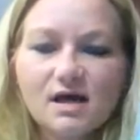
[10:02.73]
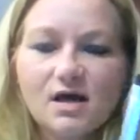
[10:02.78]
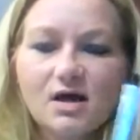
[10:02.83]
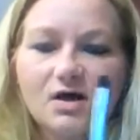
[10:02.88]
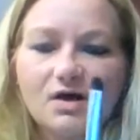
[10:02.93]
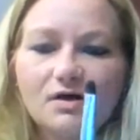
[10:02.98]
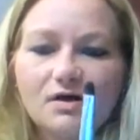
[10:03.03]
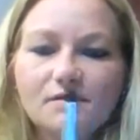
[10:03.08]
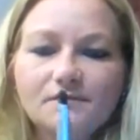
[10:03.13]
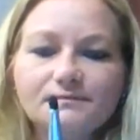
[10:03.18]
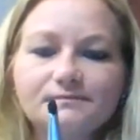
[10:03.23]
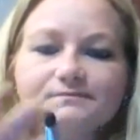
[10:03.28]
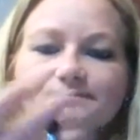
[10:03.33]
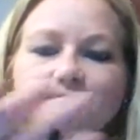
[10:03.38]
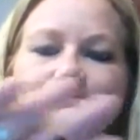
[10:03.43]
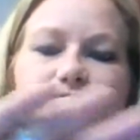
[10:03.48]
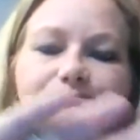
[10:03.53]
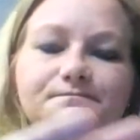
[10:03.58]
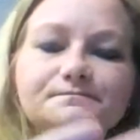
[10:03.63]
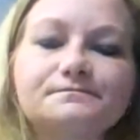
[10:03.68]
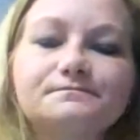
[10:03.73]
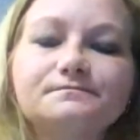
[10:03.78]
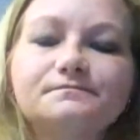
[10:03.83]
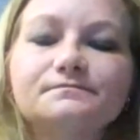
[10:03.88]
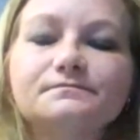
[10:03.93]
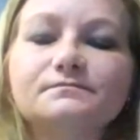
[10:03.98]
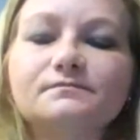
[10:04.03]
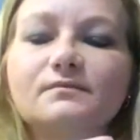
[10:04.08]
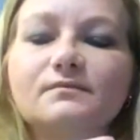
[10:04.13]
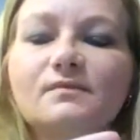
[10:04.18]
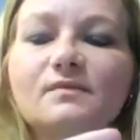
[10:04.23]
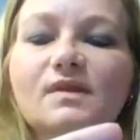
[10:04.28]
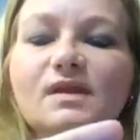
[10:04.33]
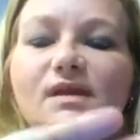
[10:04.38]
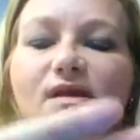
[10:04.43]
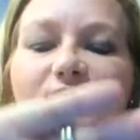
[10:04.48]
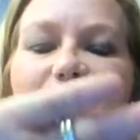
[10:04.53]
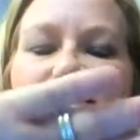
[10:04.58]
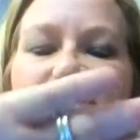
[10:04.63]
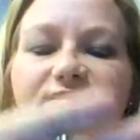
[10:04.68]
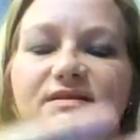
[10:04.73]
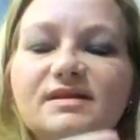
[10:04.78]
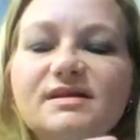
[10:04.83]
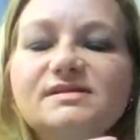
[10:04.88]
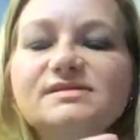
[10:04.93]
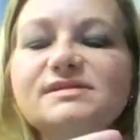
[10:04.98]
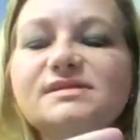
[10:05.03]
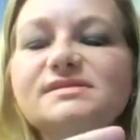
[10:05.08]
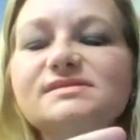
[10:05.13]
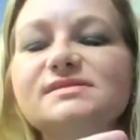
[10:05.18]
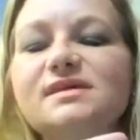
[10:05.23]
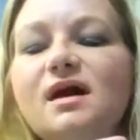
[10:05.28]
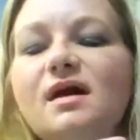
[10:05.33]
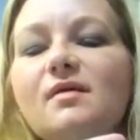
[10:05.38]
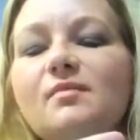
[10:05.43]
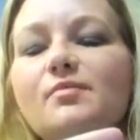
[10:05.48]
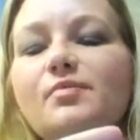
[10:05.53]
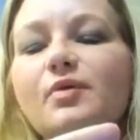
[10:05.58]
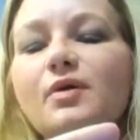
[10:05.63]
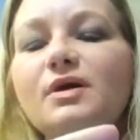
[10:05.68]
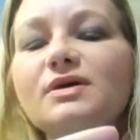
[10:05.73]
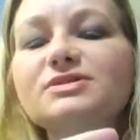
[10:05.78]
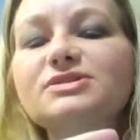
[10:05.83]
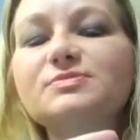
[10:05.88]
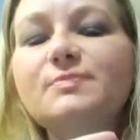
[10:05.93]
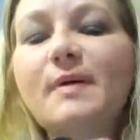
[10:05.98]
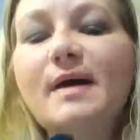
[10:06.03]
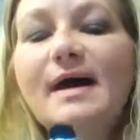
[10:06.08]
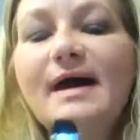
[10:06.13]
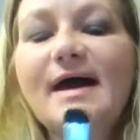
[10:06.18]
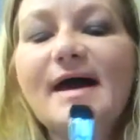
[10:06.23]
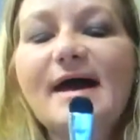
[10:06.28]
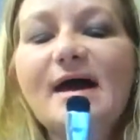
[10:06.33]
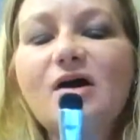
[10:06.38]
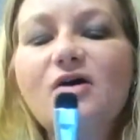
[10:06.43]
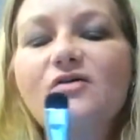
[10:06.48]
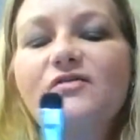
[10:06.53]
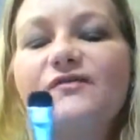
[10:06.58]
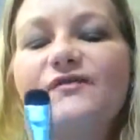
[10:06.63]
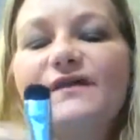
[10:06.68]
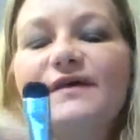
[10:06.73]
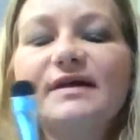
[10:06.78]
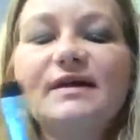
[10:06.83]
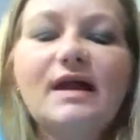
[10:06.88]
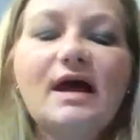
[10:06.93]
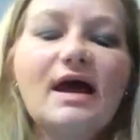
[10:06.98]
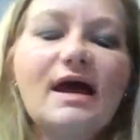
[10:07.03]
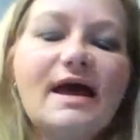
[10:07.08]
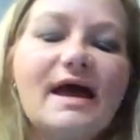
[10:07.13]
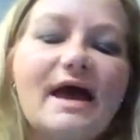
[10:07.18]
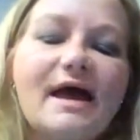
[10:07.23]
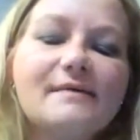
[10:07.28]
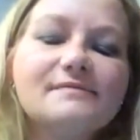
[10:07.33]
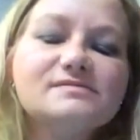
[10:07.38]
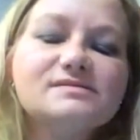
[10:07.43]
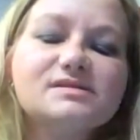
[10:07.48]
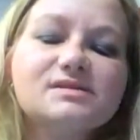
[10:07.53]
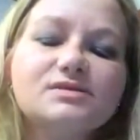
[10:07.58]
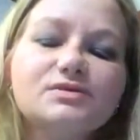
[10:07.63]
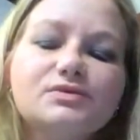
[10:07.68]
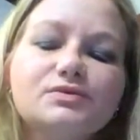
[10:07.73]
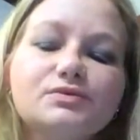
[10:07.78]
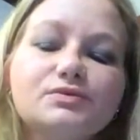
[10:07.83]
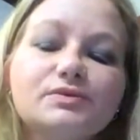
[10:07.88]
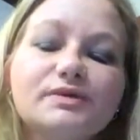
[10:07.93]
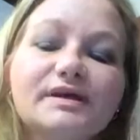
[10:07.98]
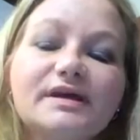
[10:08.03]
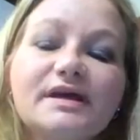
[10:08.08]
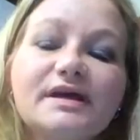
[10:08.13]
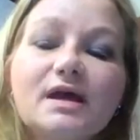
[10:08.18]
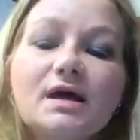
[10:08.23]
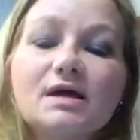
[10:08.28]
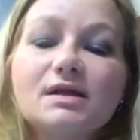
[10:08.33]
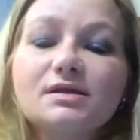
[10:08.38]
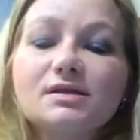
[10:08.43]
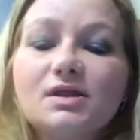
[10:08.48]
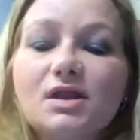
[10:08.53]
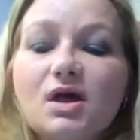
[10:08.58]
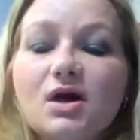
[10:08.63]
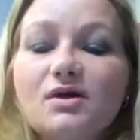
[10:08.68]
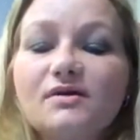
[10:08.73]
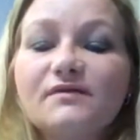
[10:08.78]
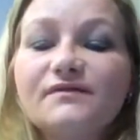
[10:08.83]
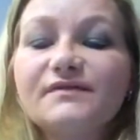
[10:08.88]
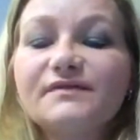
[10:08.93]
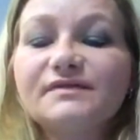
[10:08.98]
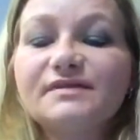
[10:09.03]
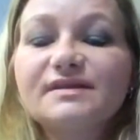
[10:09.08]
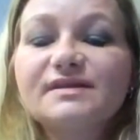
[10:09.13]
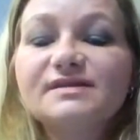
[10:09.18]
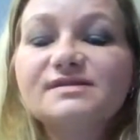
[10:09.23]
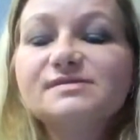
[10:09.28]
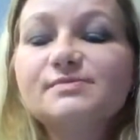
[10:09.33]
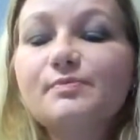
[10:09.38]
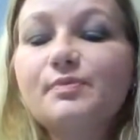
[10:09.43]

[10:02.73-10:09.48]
um, this is a brush by e.l.f. and I absolutely love this